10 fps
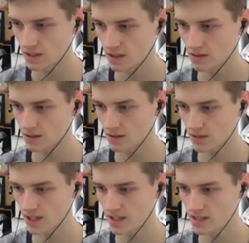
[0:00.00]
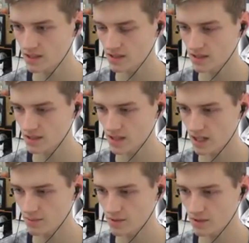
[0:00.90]
Oh, okay. He's gonna
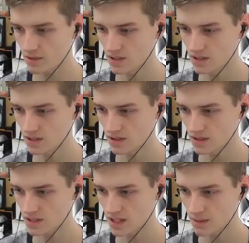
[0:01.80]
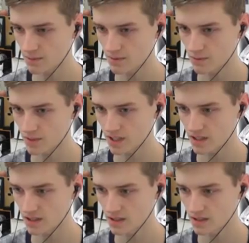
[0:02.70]
escape. Oh, he'll he'll escape from me.
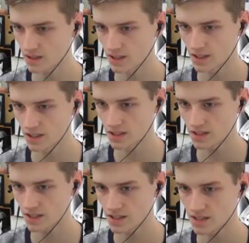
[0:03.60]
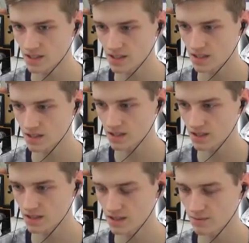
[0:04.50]
Jesus.
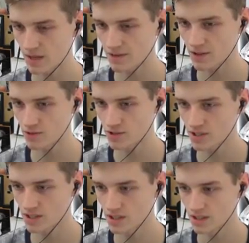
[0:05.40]
Matthews.